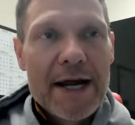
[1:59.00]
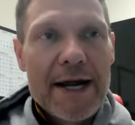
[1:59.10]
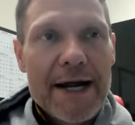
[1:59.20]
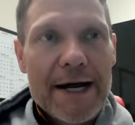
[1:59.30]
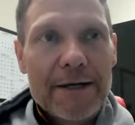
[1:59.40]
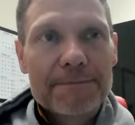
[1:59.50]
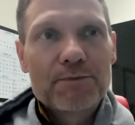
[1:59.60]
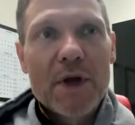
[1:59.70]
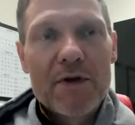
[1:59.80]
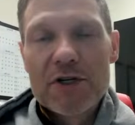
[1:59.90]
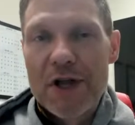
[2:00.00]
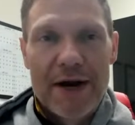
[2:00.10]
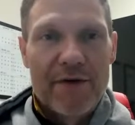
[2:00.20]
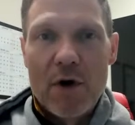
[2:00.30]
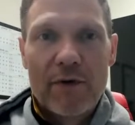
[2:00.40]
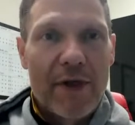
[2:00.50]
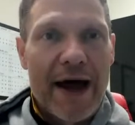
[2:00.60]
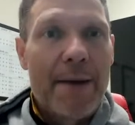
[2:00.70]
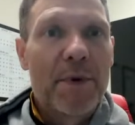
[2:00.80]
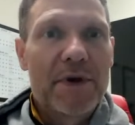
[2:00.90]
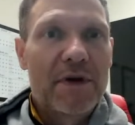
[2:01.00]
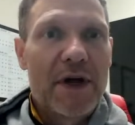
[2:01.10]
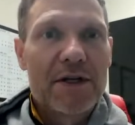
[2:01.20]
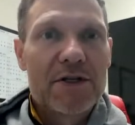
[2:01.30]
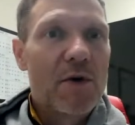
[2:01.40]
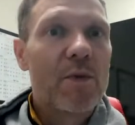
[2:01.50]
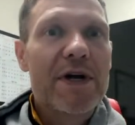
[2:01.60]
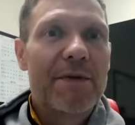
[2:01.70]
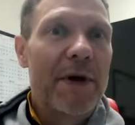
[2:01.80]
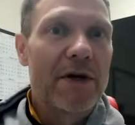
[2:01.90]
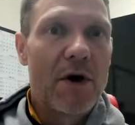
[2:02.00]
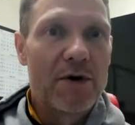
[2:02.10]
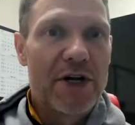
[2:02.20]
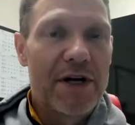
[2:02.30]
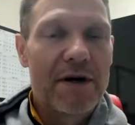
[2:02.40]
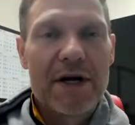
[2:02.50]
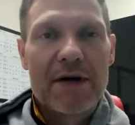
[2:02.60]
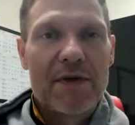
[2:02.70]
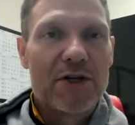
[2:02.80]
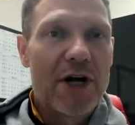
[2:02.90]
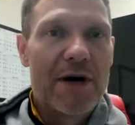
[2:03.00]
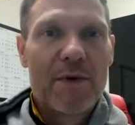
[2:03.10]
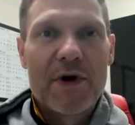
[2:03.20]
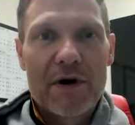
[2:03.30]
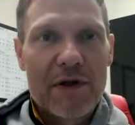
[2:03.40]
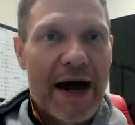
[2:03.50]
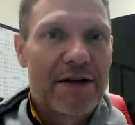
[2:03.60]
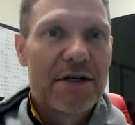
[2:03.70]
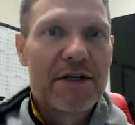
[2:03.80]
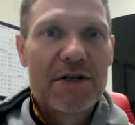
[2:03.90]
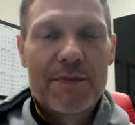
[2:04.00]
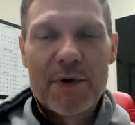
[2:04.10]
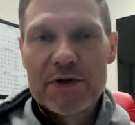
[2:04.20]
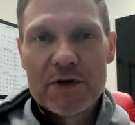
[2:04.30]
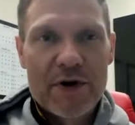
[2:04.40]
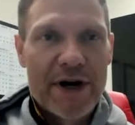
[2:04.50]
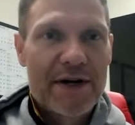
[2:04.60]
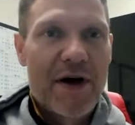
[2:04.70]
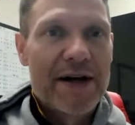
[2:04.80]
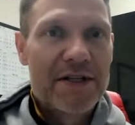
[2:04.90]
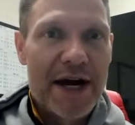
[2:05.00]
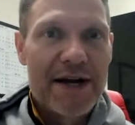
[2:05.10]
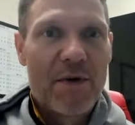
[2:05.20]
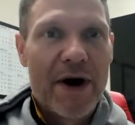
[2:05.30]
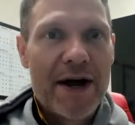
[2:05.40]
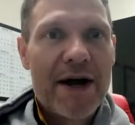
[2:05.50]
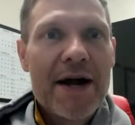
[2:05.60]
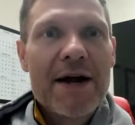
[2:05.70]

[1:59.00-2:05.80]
And there's a lot of overlap with the things that we have been coaching in the gym with our classes and personal training clients anyway.